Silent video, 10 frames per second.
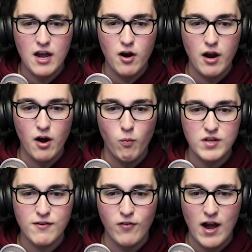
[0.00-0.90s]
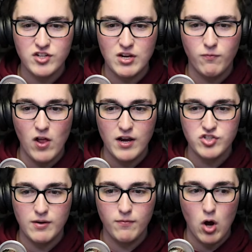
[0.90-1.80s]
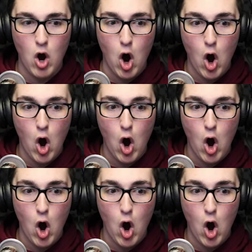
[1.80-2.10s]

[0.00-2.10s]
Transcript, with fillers: here, here, here. What's a flying sheep? Flying sheep. Oh.